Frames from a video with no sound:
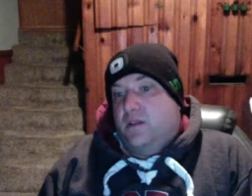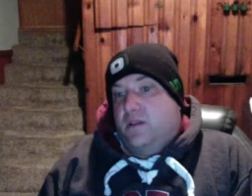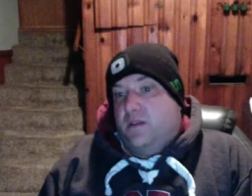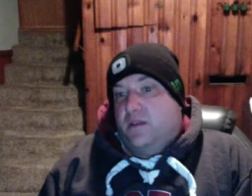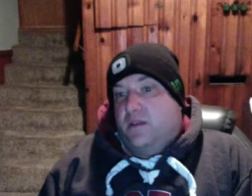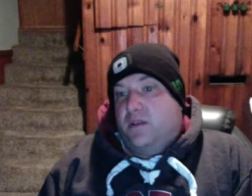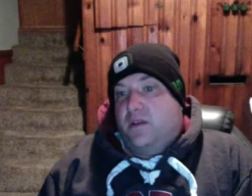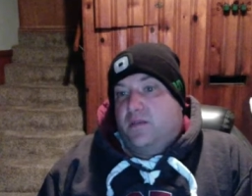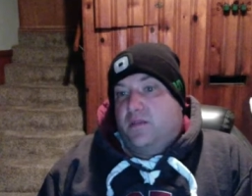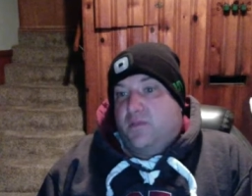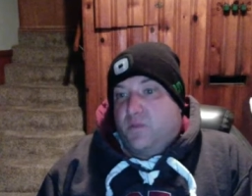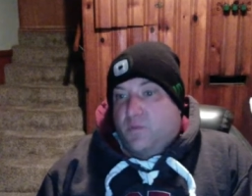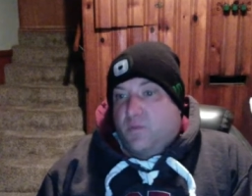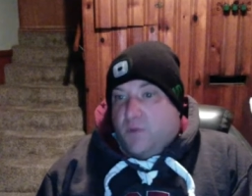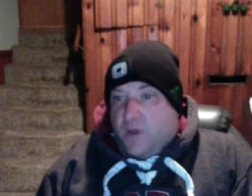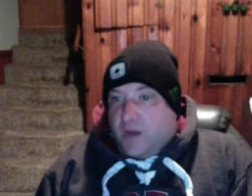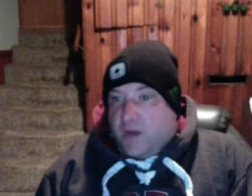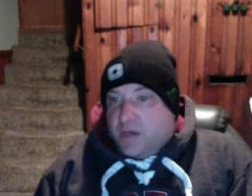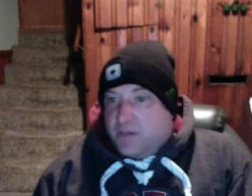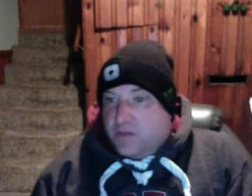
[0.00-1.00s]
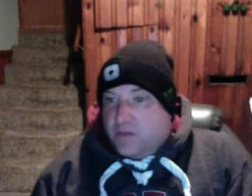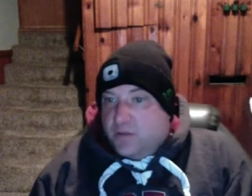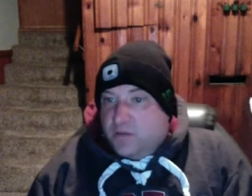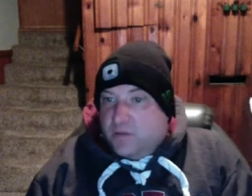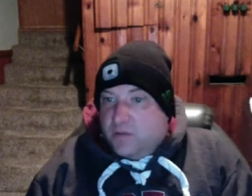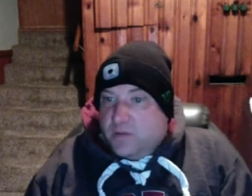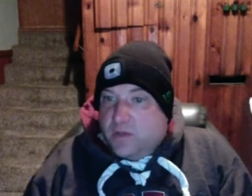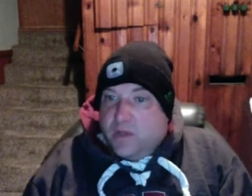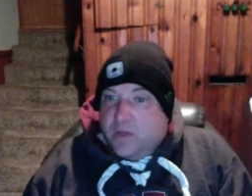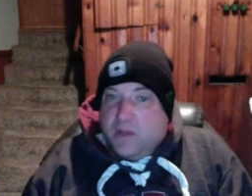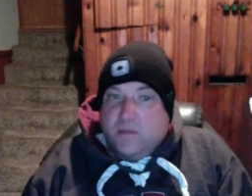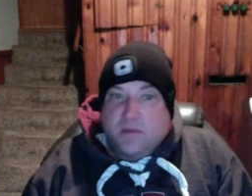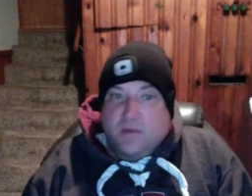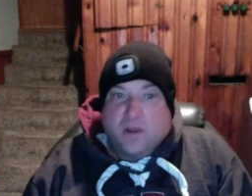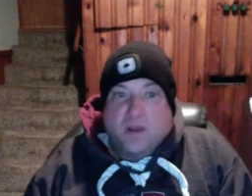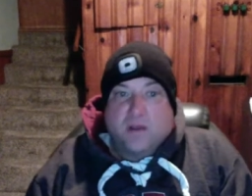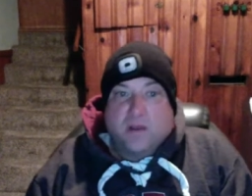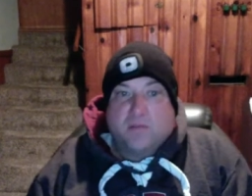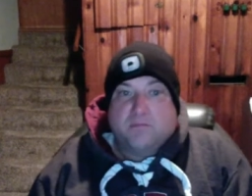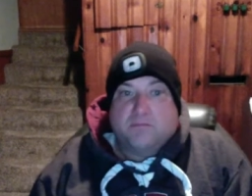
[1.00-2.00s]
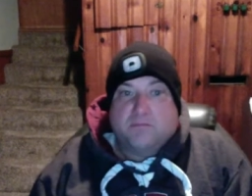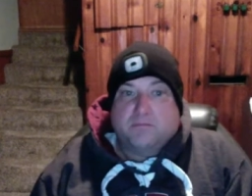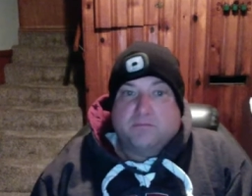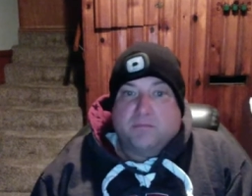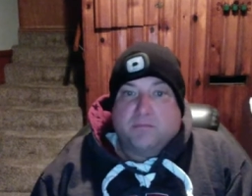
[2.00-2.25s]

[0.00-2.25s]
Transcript: If you wanted to. Um,